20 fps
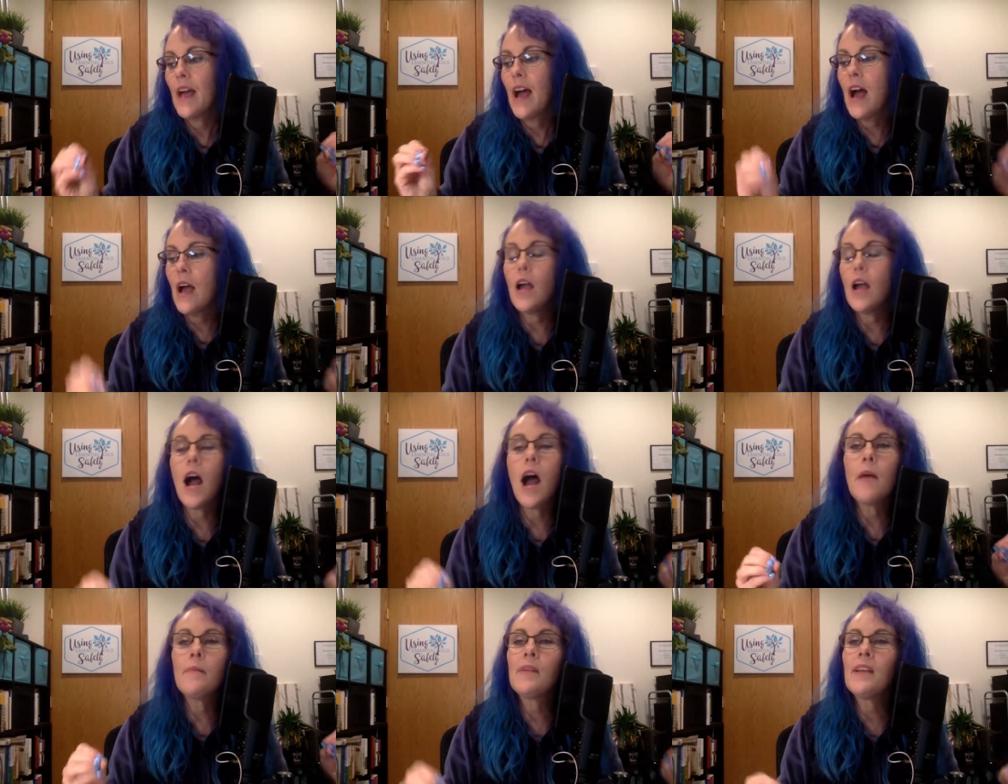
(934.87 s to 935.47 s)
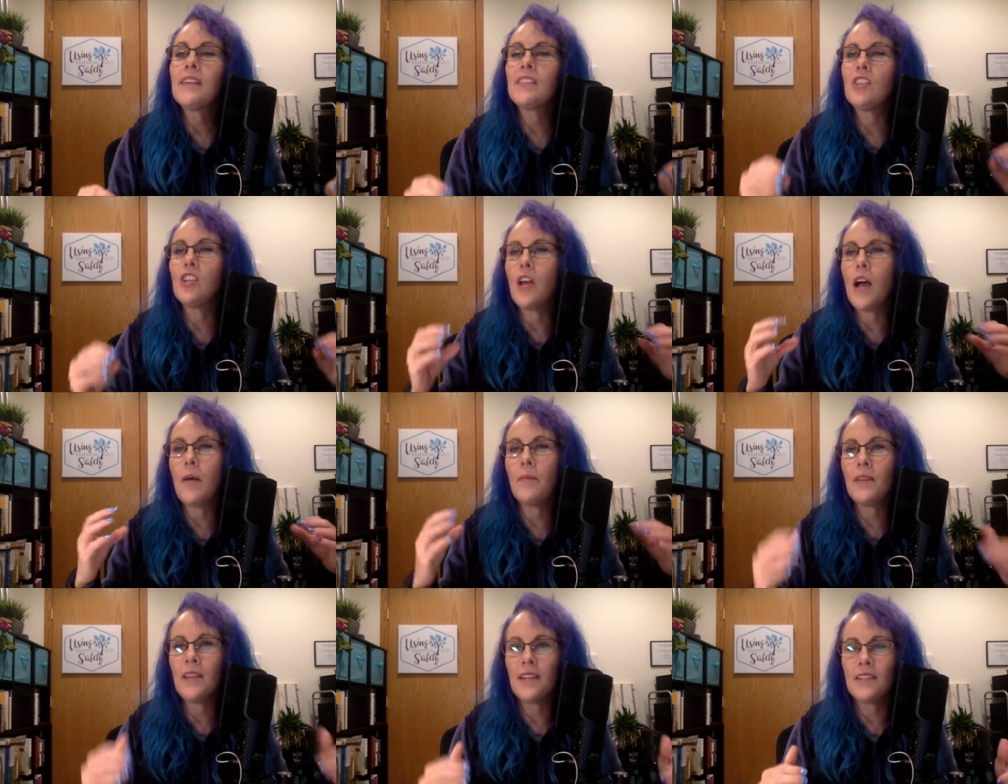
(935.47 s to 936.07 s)
I'm
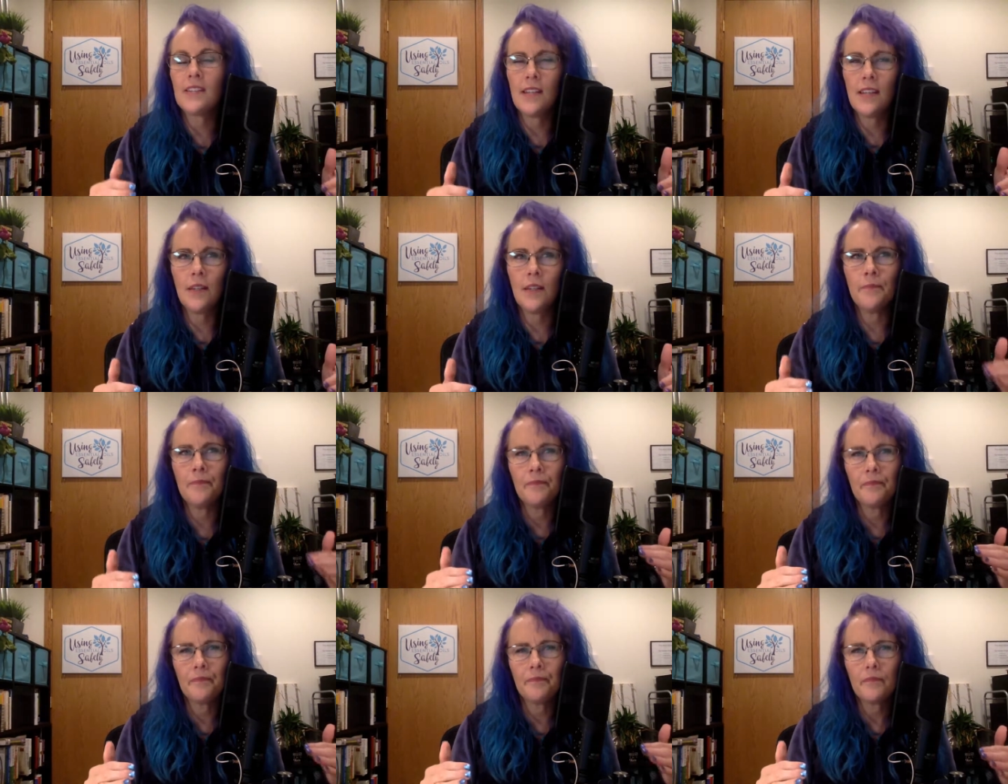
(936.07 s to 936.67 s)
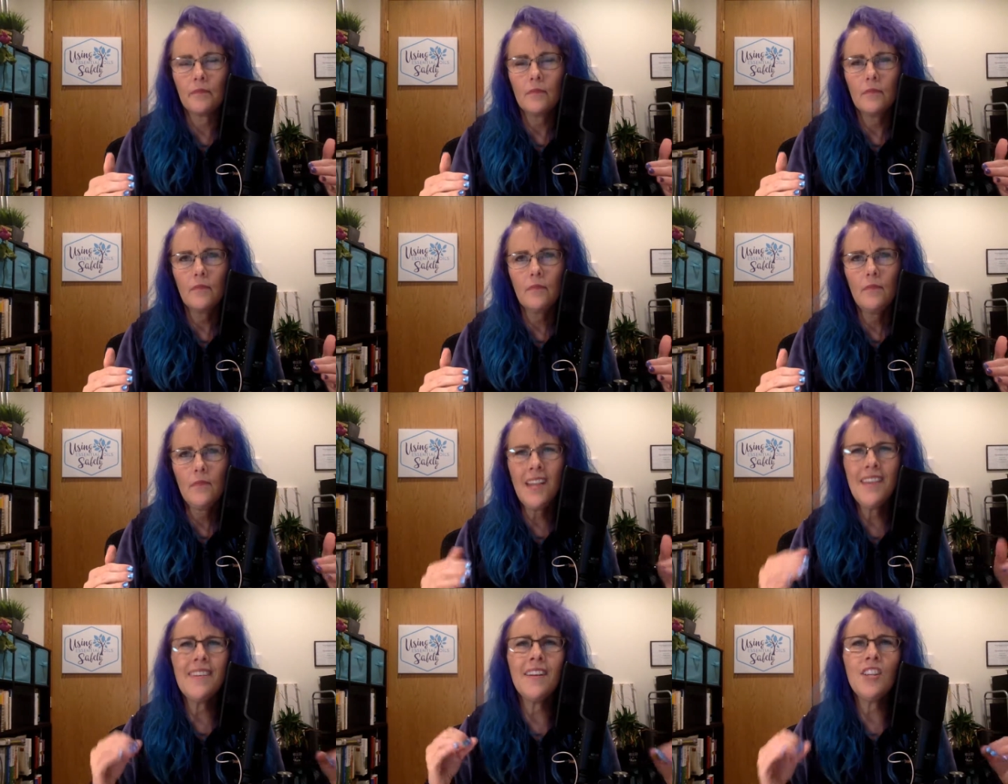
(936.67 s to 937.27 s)
guessing
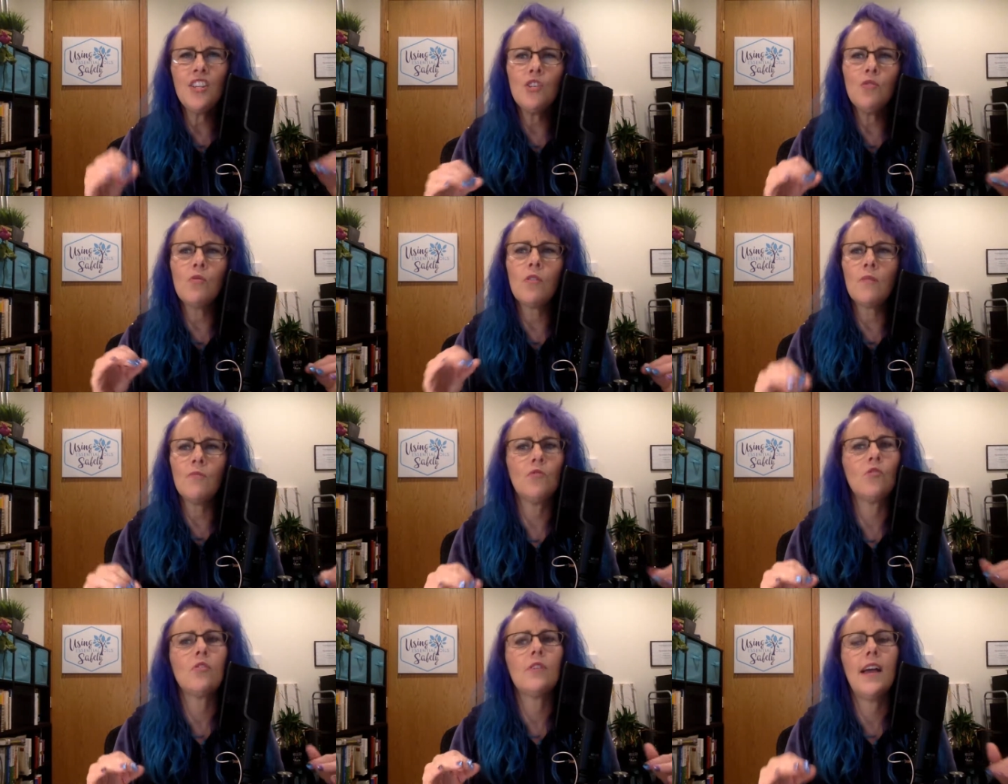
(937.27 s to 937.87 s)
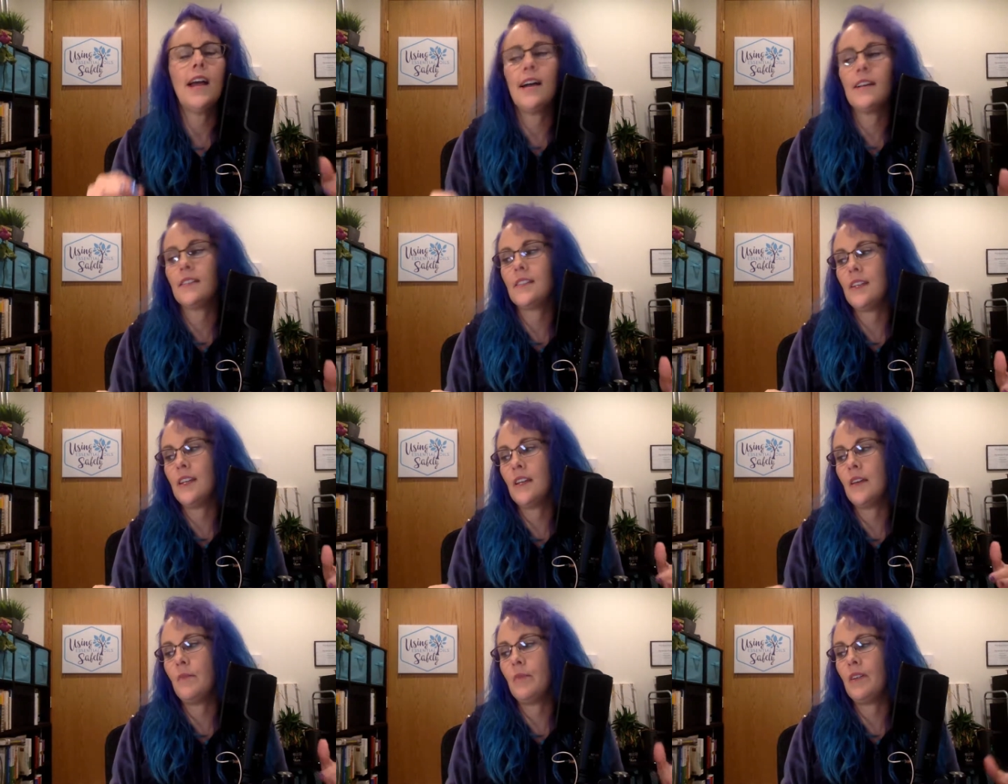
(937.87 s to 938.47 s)
that you were more
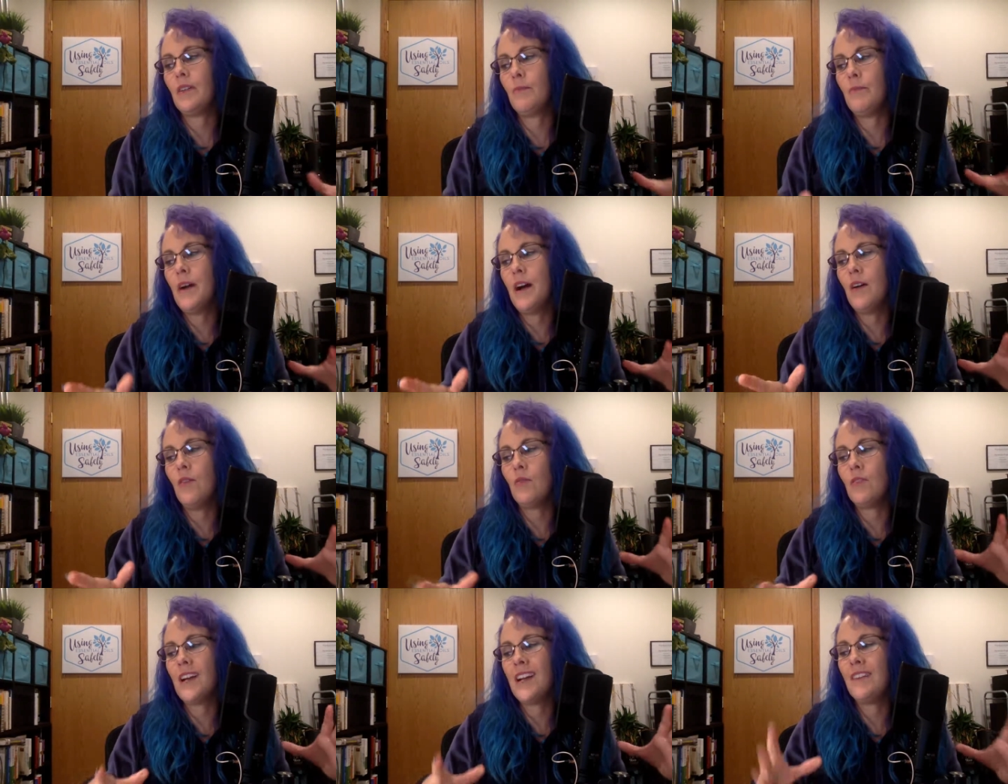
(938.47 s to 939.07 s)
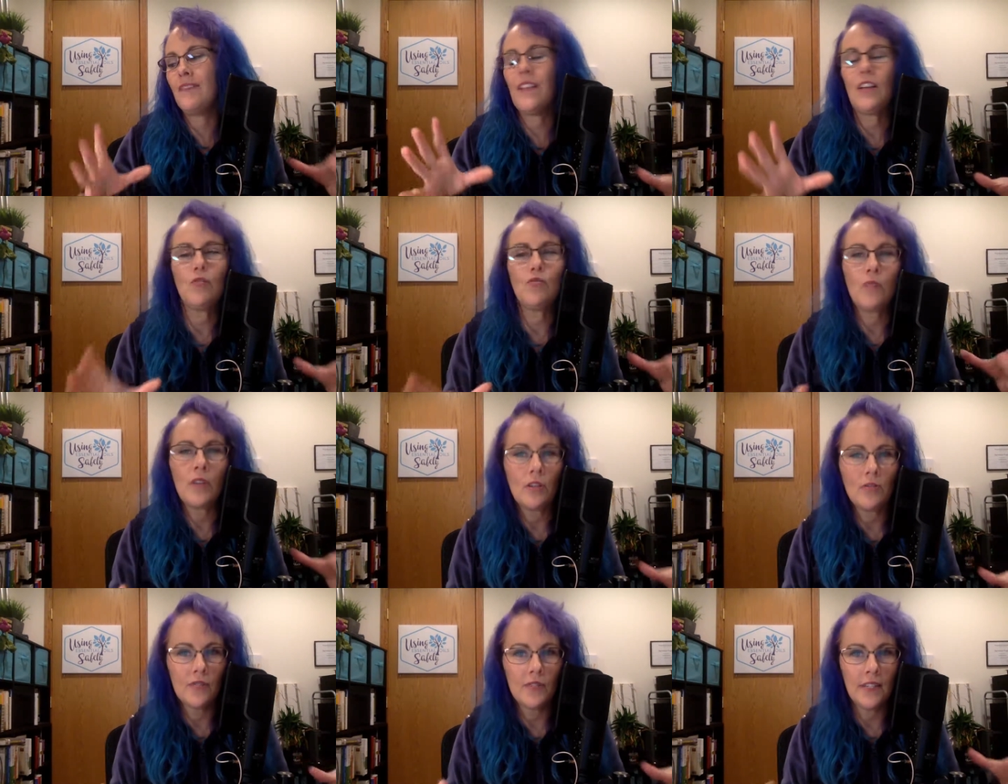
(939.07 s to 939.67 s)
asking about kind of like
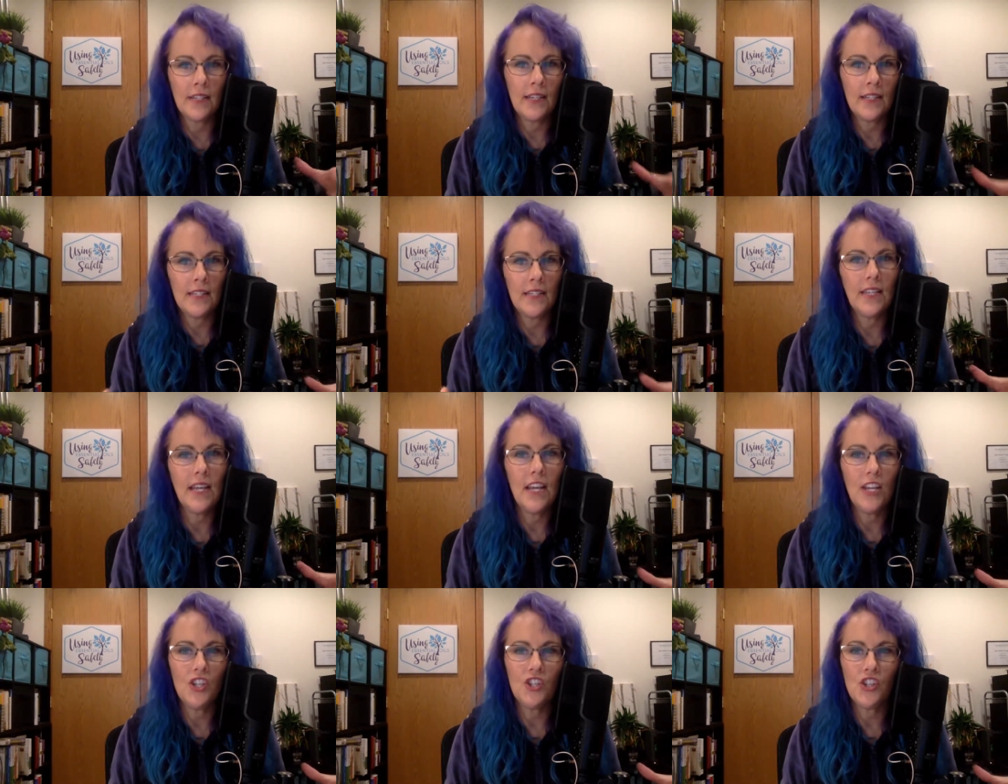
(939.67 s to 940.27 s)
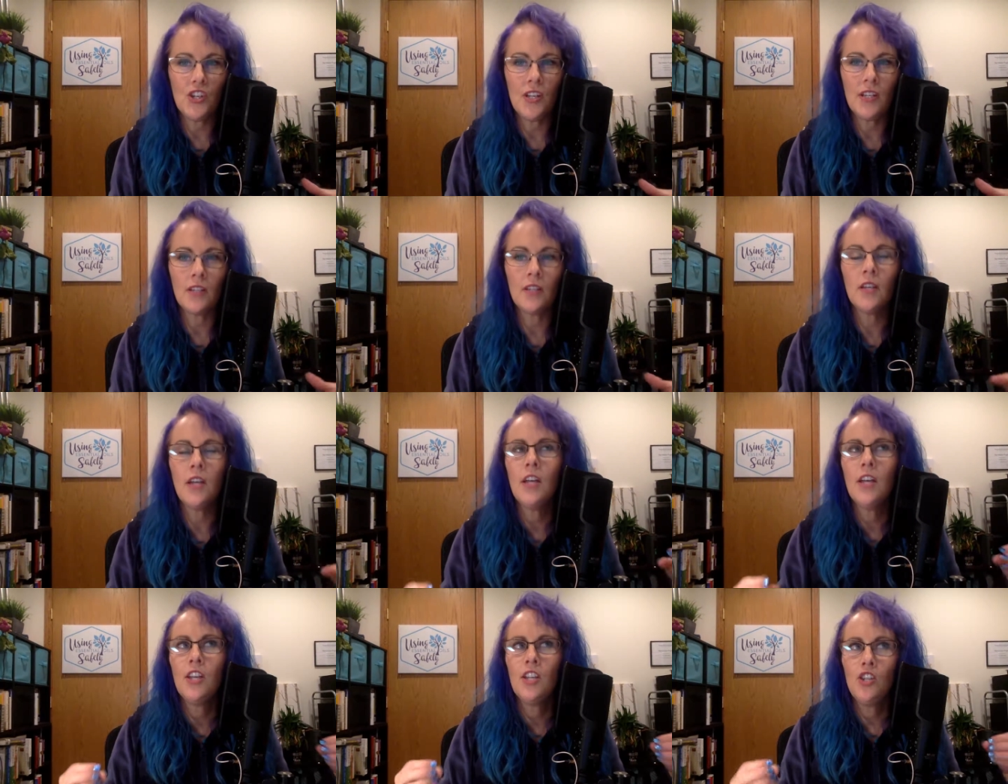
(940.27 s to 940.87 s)
wrinkles and anti-aging.